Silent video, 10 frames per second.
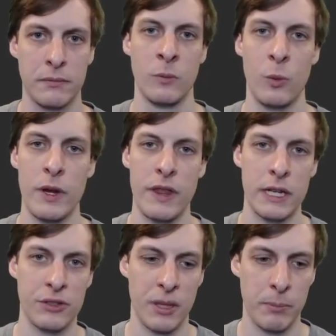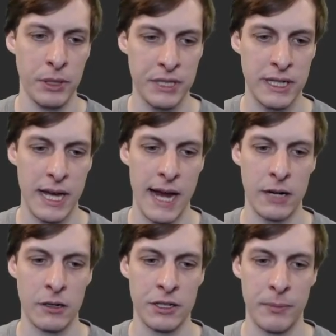We then use the built-in
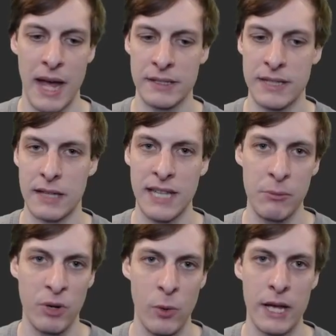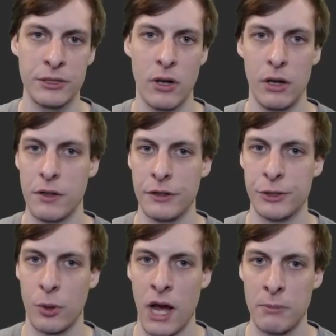getAttr to pass that same request onto the
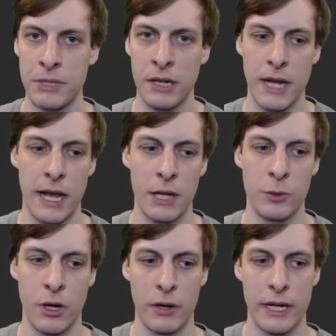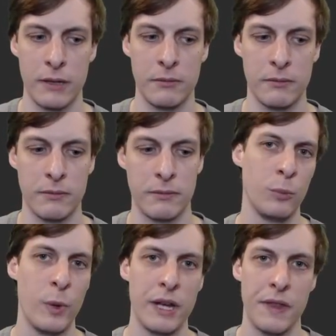stored object and return it.
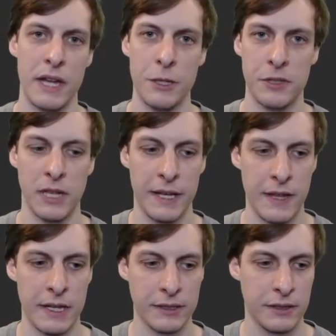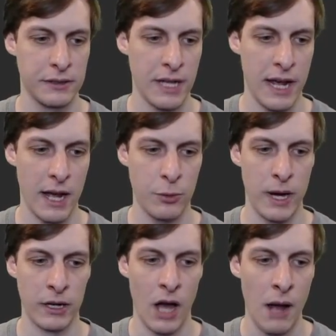We could then use it like this. Say I
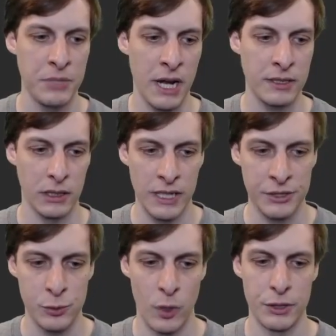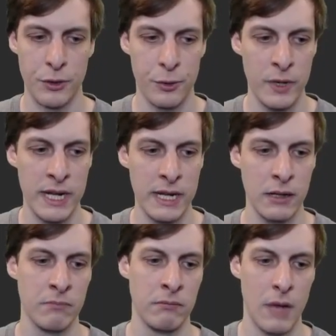create an object, a list 1, 2, 3,
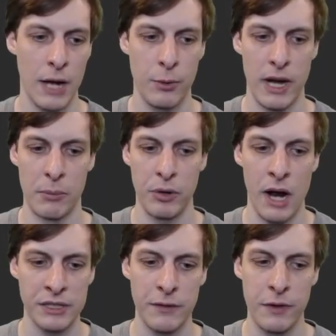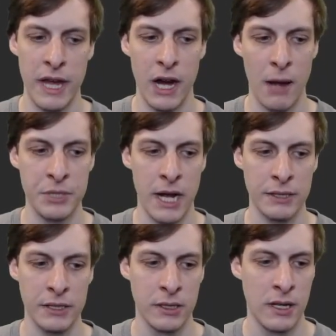I create a proxy for that
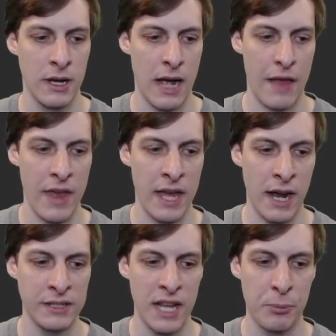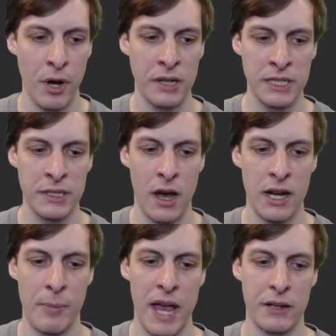object, and then I say
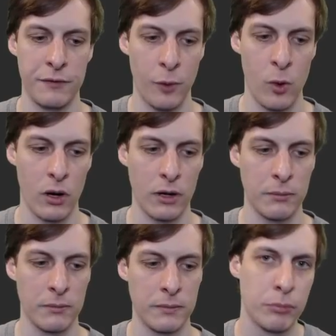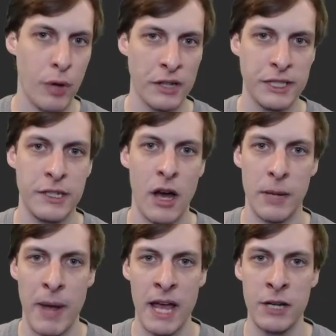proxy.append 4.
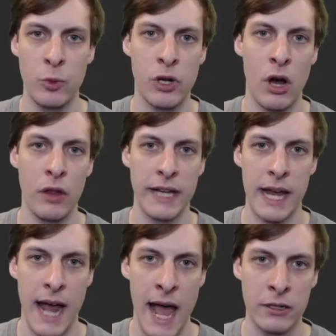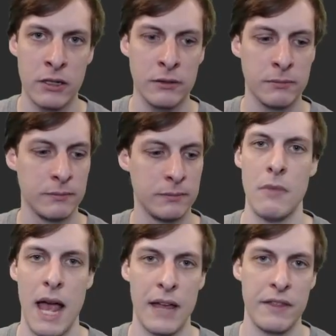Proxy.append will call the getAttr,
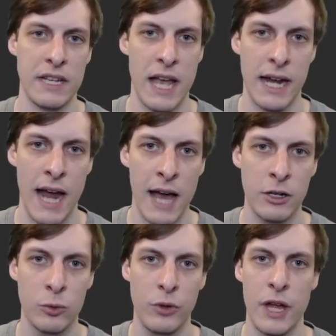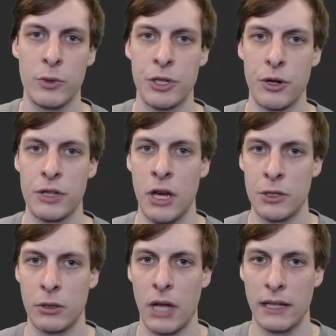and the getAttr will then return the
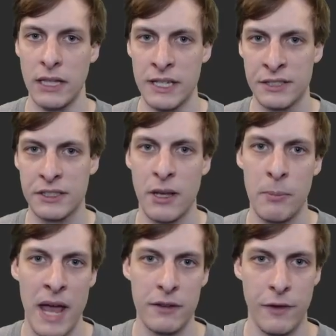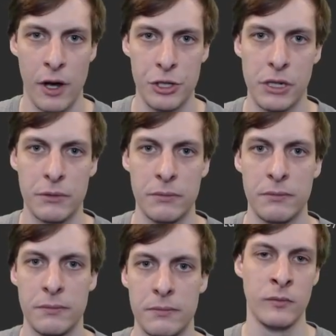underlying list's append function.
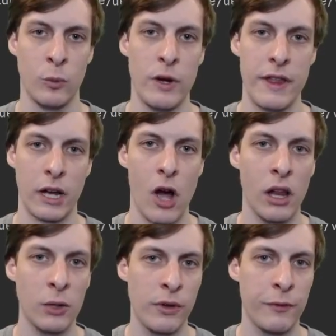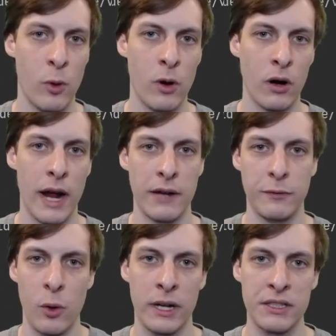We then call it with 4, and
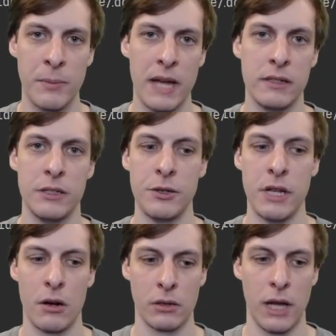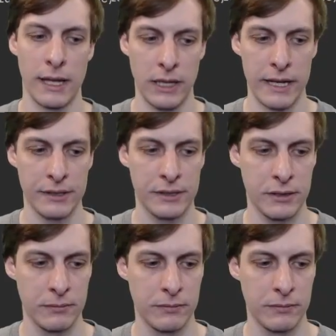4 gets appended to the underlying list.